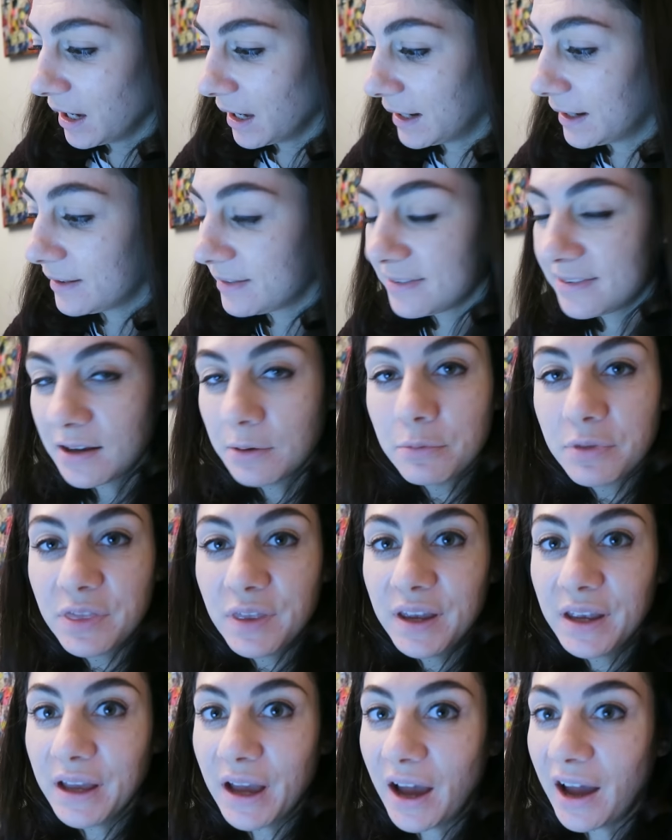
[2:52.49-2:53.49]
And it's
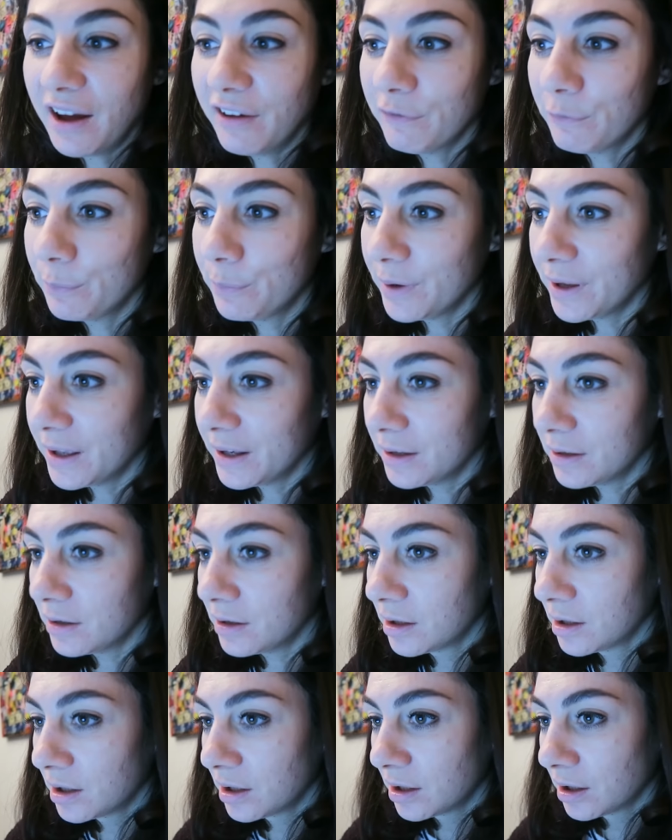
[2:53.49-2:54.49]
something I've been
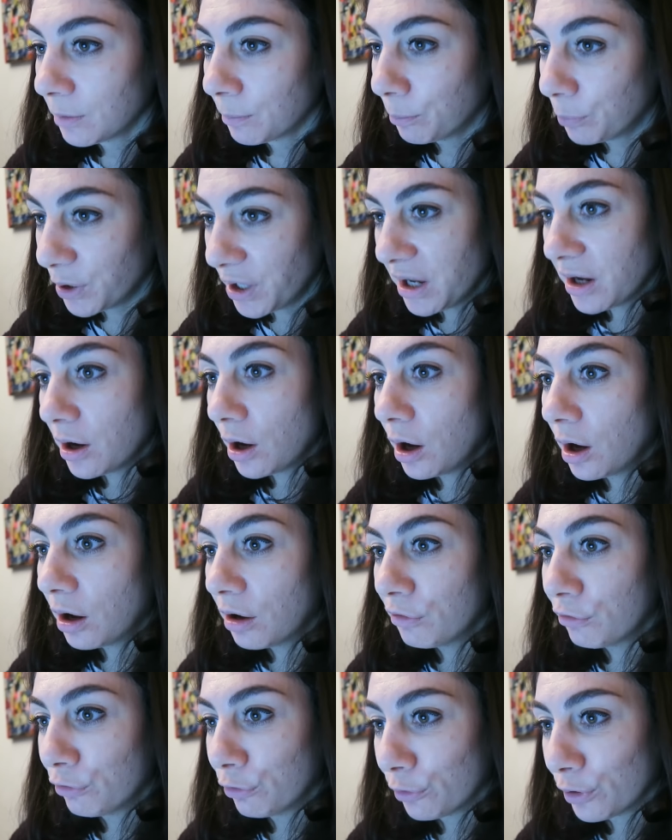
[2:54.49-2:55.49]
putting
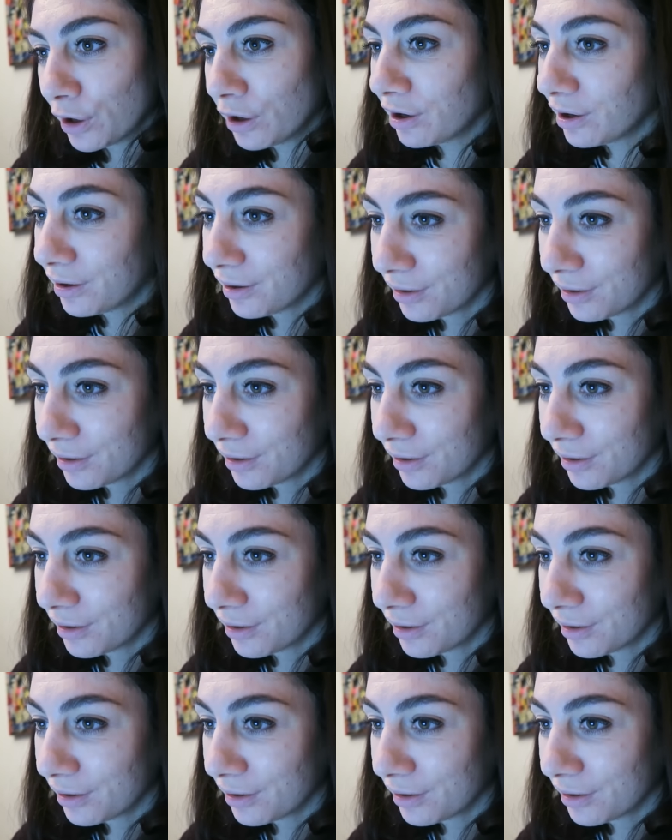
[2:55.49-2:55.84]
off for